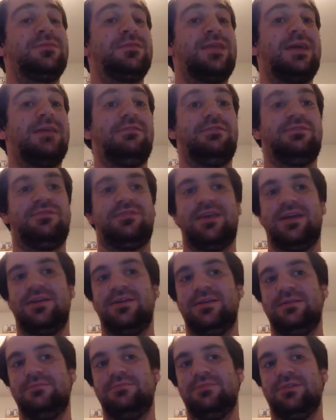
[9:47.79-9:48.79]
That was retire
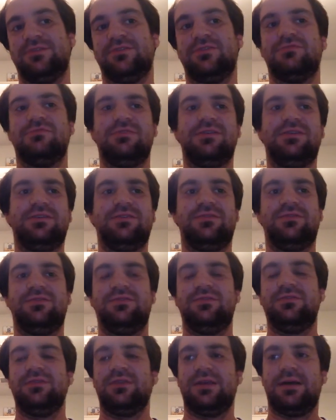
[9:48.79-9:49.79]
you plus
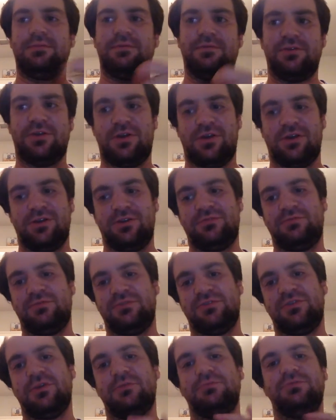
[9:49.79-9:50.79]
3s, couple of your cards,
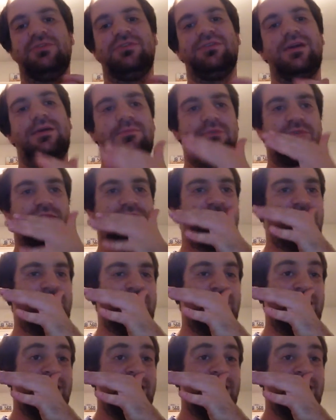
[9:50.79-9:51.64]
which helps you with numbers.